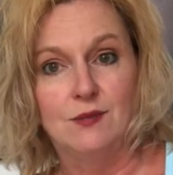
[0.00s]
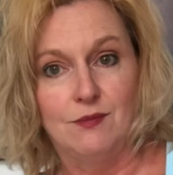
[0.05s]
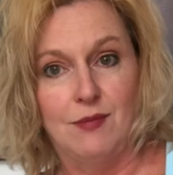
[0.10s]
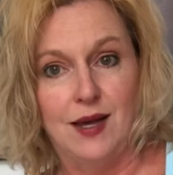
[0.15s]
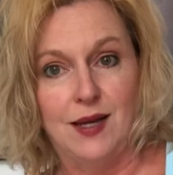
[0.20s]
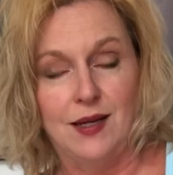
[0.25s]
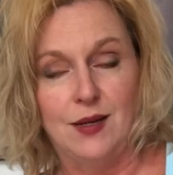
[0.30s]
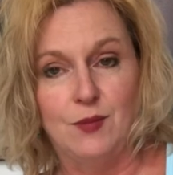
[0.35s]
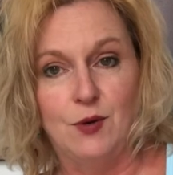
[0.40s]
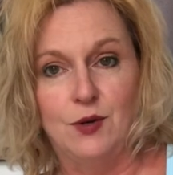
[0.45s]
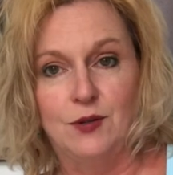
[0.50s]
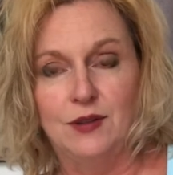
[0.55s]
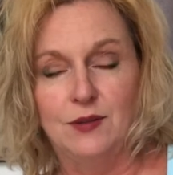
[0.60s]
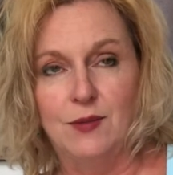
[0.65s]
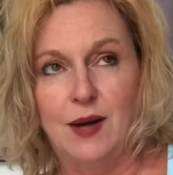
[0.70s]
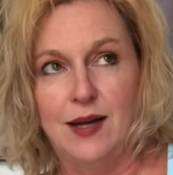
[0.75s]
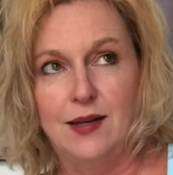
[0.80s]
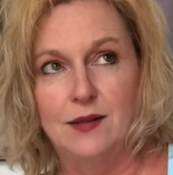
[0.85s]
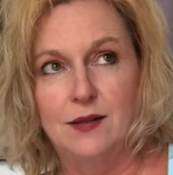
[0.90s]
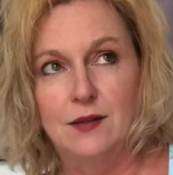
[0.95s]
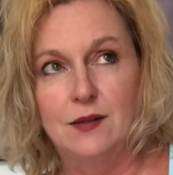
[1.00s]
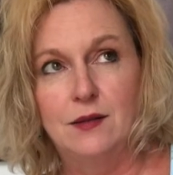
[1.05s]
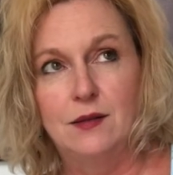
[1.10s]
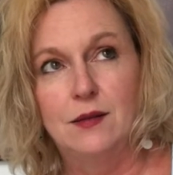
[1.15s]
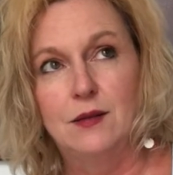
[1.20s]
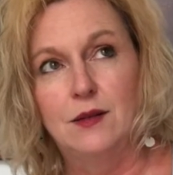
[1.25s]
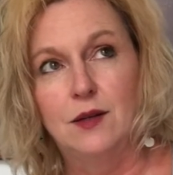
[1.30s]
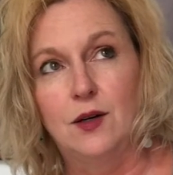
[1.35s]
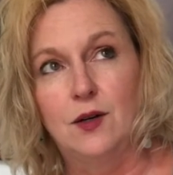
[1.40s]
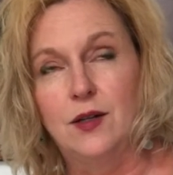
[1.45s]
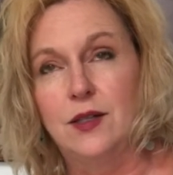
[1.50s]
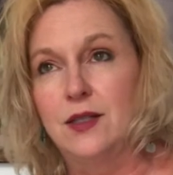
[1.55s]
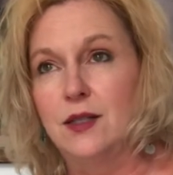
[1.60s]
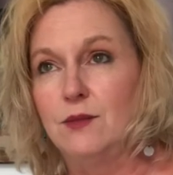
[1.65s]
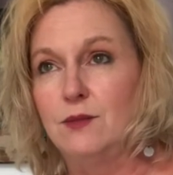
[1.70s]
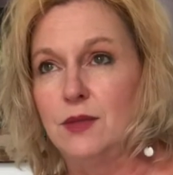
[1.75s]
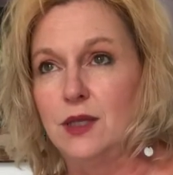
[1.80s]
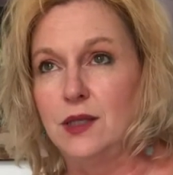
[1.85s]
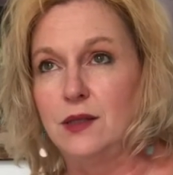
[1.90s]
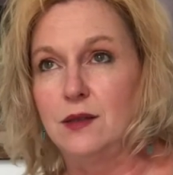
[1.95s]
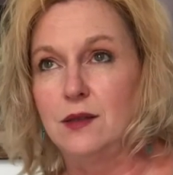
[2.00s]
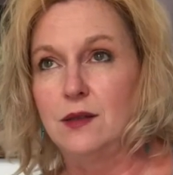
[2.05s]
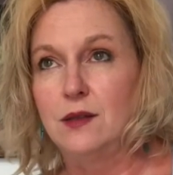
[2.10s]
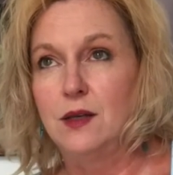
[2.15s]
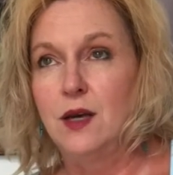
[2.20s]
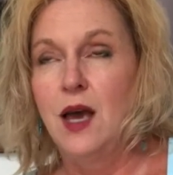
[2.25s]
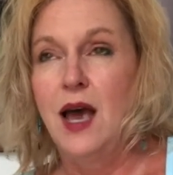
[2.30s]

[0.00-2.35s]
Mandy Bolin Miles. Or is it Ms.?